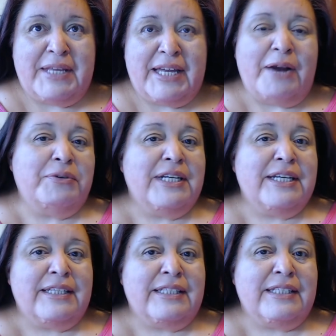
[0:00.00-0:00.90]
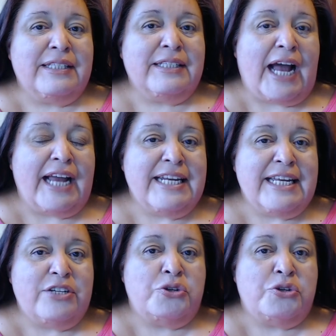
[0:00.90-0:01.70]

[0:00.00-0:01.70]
that I really think that I need